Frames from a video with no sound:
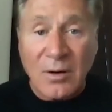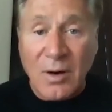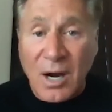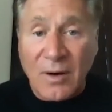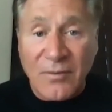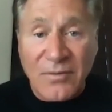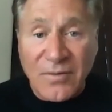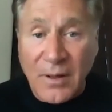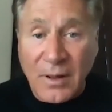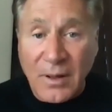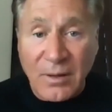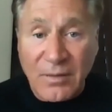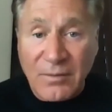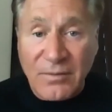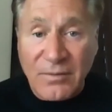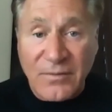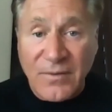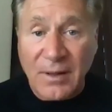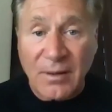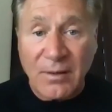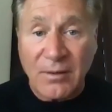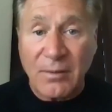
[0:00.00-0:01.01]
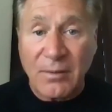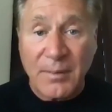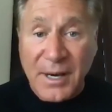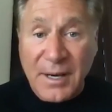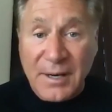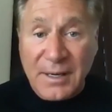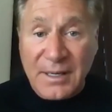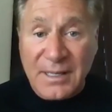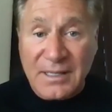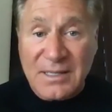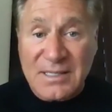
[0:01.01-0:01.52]
our fellow
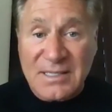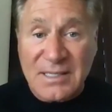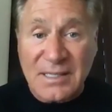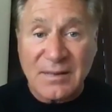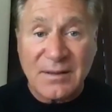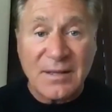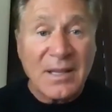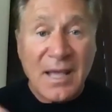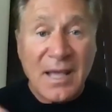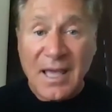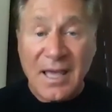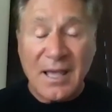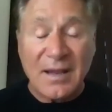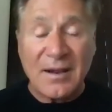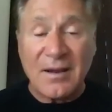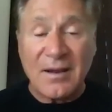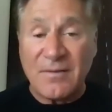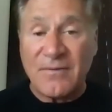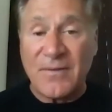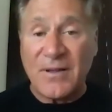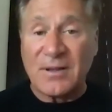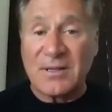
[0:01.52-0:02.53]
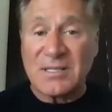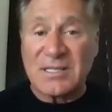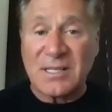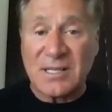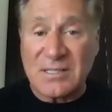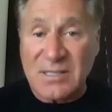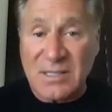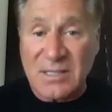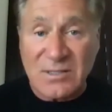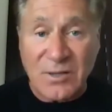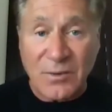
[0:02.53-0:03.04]
Americans and our fellow
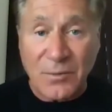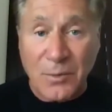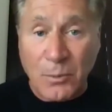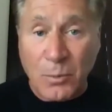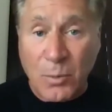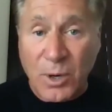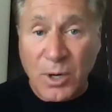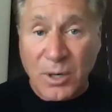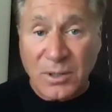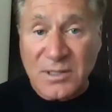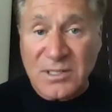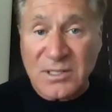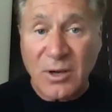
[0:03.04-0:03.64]
citizens of the world.